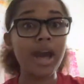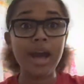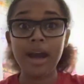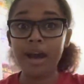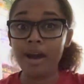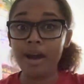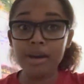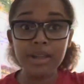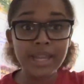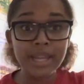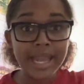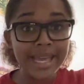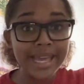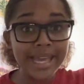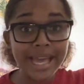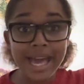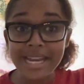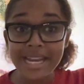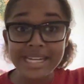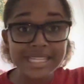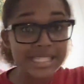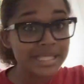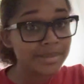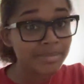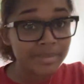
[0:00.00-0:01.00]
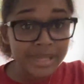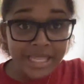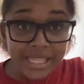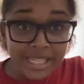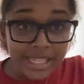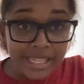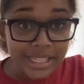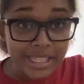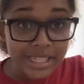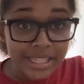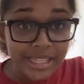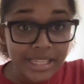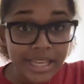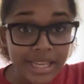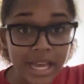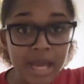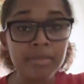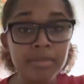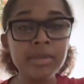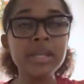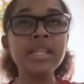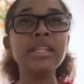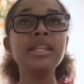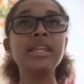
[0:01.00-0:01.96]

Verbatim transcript: all I got is me. I mean,